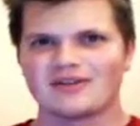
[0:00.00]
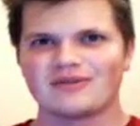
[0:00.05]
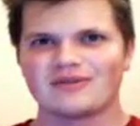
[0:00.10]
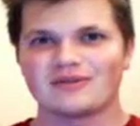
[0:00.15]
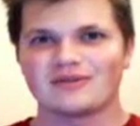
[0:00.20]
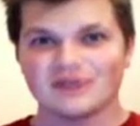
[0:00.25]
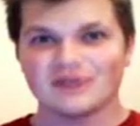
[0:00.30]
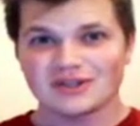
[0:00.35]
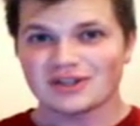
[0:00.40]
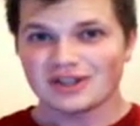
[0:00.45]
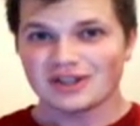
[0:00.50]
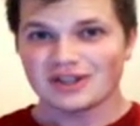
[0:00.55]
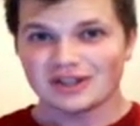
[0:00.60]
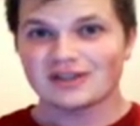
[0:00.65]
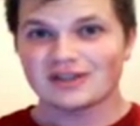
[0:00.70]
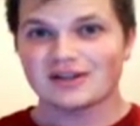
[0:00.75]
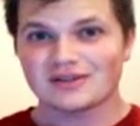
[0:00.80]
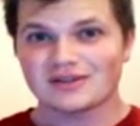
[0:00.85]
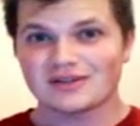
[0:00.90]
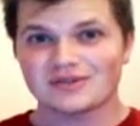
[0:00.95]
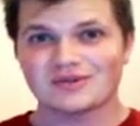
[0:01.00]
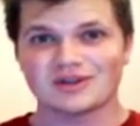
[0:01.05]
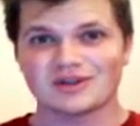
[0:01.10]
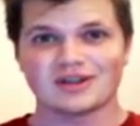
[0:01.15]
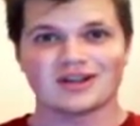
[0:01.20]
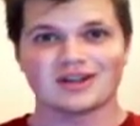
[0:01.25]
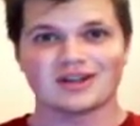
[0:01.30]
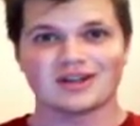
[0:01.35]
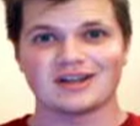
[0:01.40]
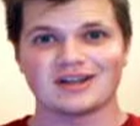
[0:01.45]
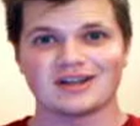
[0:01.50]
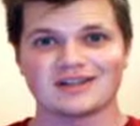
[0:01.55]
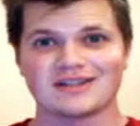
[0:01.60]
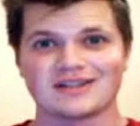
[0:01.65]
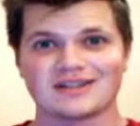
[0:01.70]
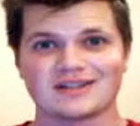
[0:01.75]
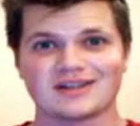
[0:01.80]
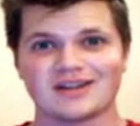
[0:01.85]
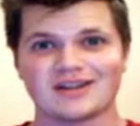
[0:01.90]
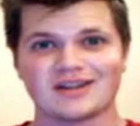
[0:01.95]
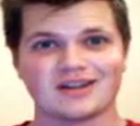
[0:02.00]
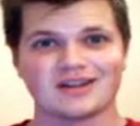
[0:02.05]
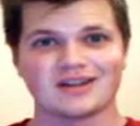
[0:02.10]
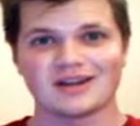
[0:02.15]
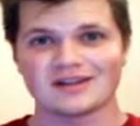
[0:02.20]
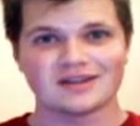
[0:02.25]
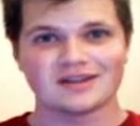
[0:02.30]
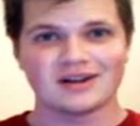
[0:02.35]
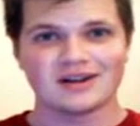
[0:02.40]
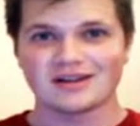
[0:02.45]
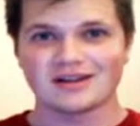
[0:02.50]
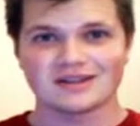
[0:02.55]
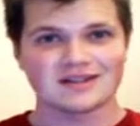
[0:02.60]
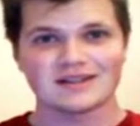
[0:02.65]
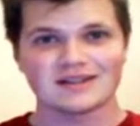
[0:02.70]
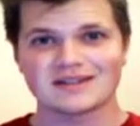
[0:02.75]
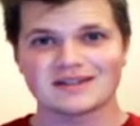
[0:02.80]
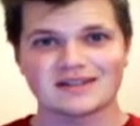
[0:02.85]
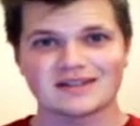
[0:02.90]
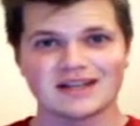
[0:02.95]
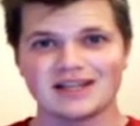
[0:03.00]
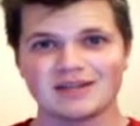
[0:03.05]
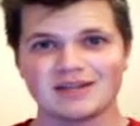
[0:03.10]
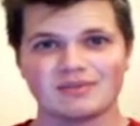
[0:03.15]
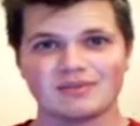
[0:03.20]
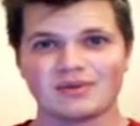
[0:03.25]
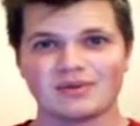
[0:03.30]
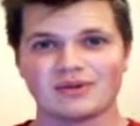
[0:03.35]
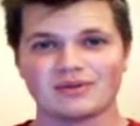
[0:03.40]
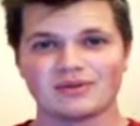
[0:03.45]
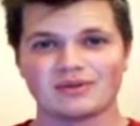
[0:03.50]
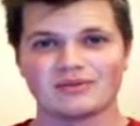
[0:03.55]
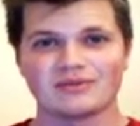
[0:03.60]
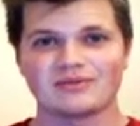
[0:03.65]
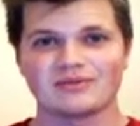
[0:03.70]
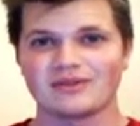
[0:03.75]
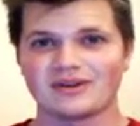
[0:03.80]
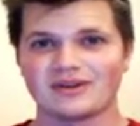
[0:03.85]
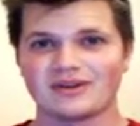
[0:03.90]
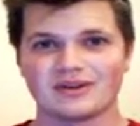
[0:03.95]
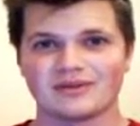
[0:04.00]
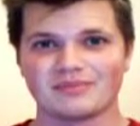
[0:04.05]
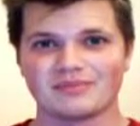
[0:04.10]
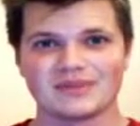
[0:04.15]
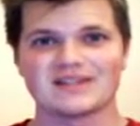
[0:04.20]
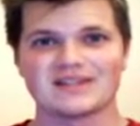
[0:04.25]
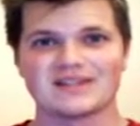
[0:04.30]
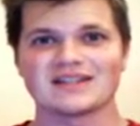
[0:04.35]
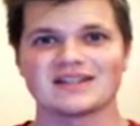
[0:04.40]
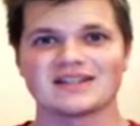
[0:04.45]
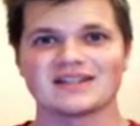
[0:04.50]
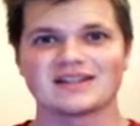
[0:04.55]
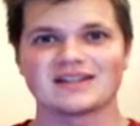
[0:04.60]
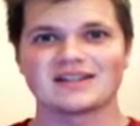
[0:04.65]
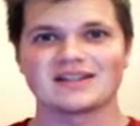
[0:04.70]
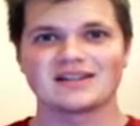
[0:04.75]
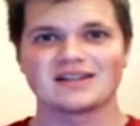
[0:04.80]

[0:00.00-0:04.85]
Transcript: fishing industry is an unsustainable business.